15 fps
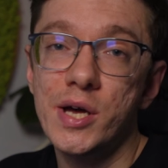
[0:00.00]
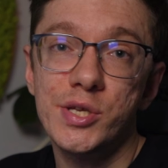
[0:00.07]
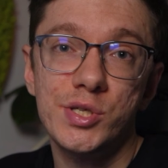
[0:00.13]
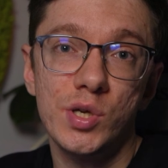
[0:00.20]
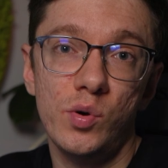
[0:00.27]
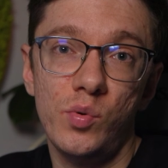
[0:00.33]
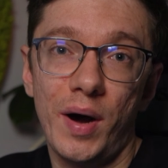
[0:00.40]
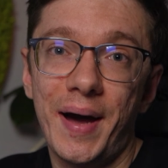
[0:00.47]

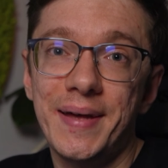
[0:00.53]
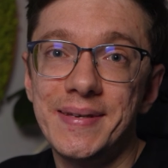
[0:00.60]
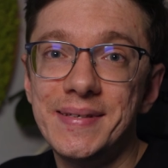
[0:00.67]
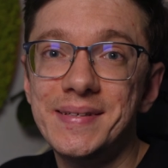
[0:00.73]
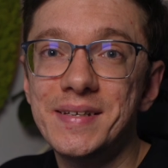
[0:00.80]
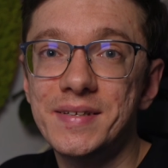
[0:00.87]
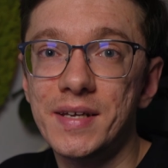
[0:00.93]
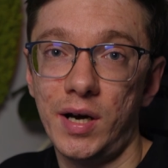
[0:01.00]
so I
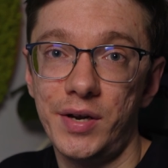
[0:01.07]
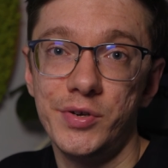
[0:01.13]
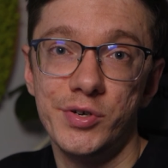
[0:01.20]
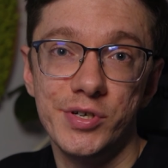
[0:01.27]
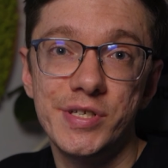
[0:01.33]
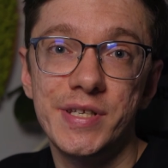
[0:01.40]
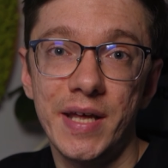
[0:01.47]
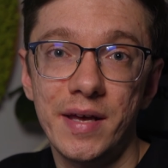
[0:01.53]
needed
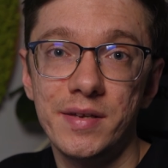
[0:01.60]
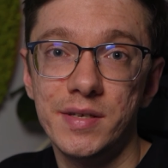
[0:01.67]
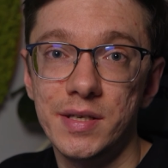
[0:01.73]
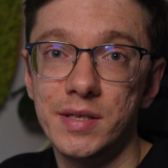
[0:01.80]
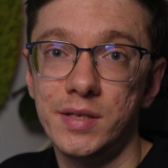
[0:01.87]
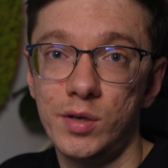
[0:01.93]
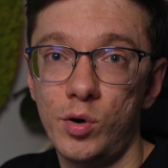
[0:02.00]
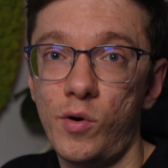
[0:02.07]

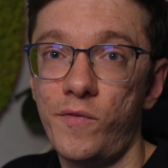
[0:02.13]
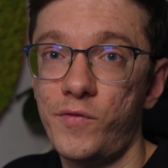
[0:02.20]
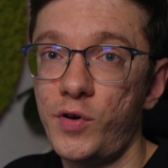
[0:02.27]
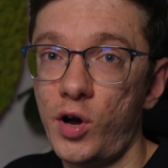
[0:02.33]
understanding of